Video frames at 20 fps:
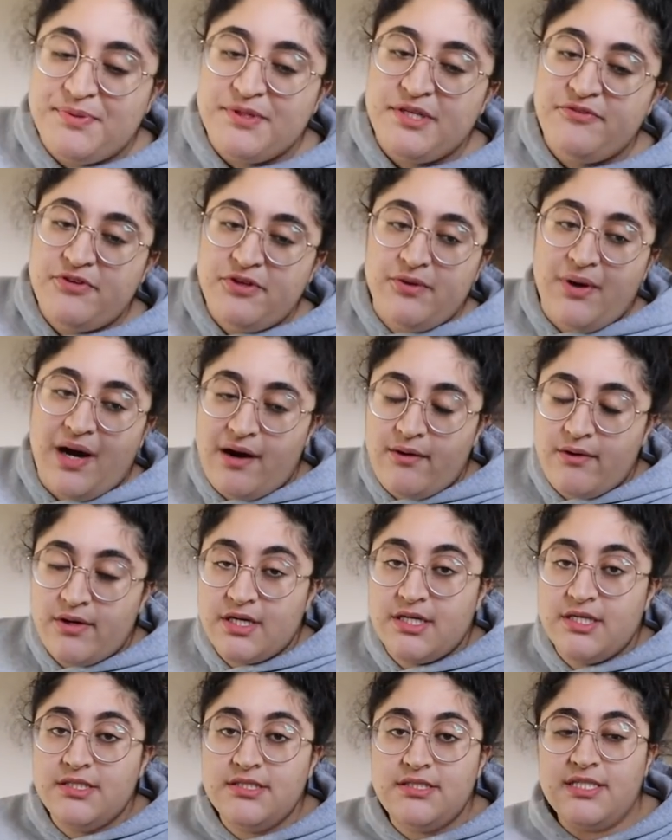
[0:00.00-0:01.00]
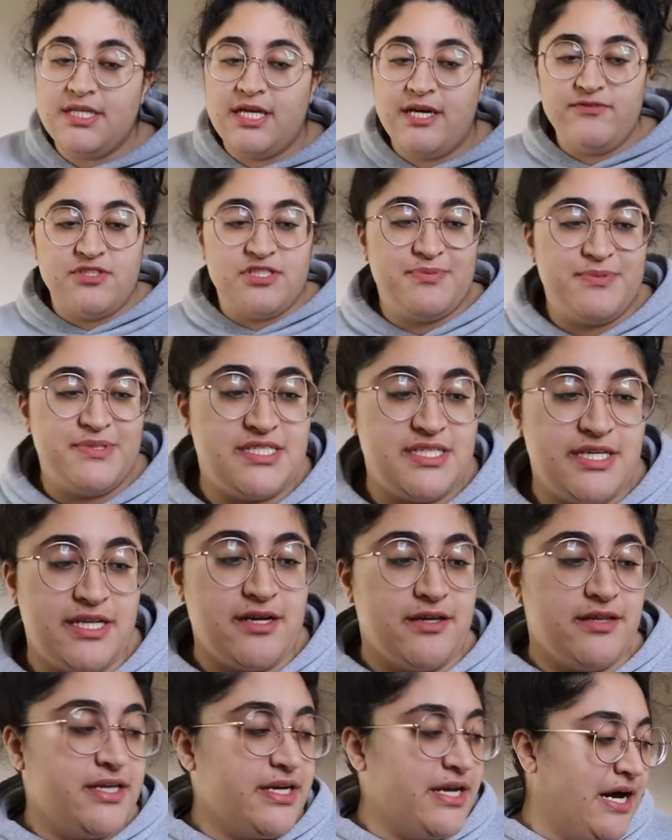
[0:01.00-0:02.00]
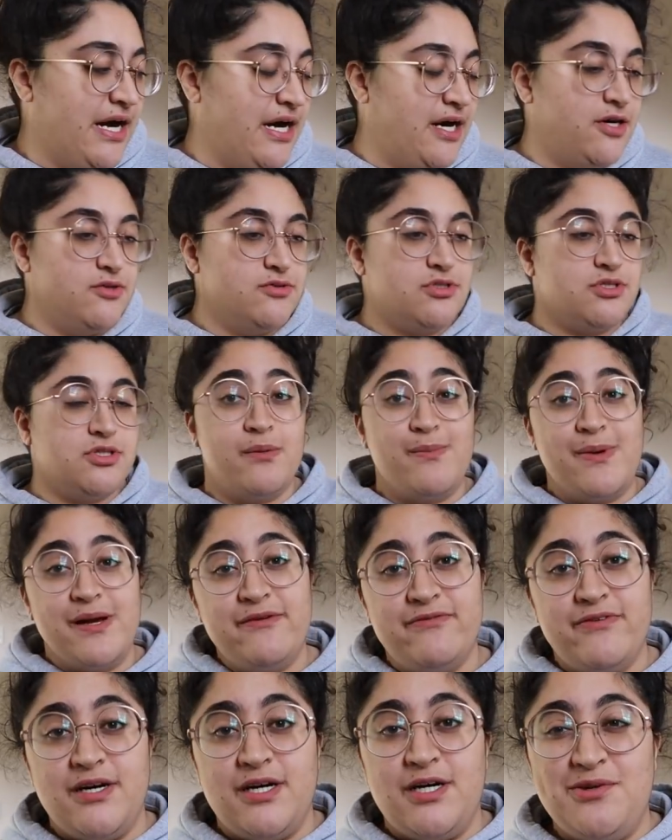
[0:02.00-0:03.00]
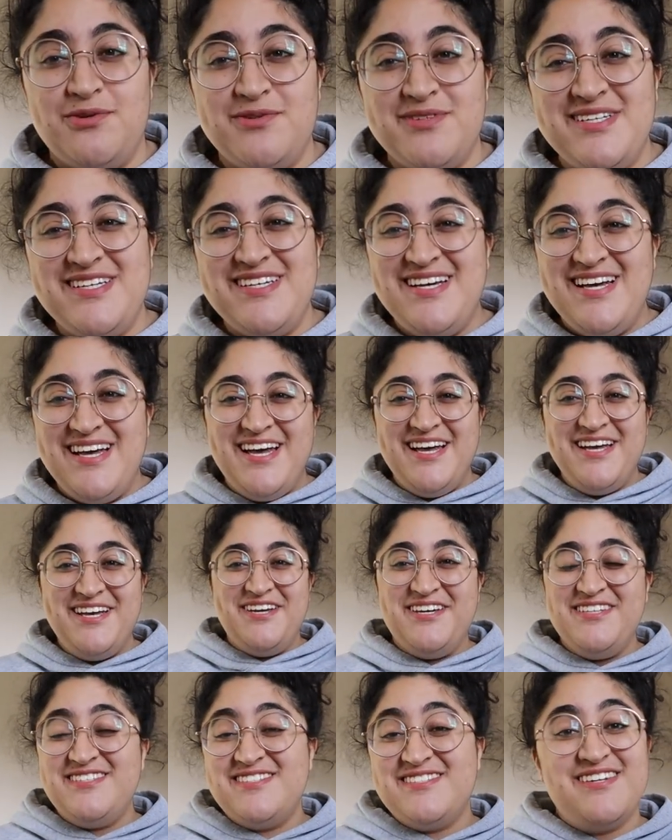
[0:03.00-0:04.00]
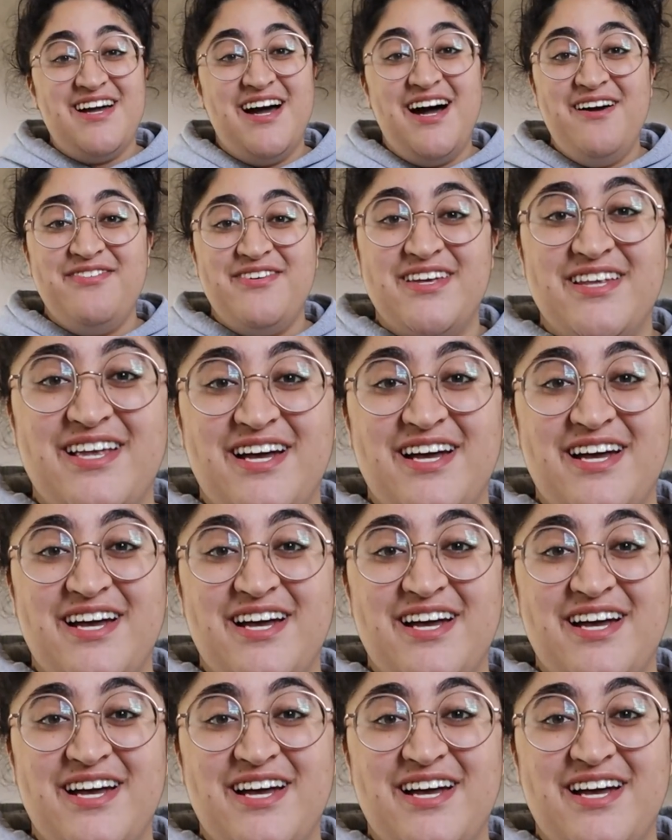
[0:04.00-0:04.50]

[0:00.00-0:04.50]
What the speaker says: been a few hours and I've just been sitting on the couch on my phone. Good stuff, you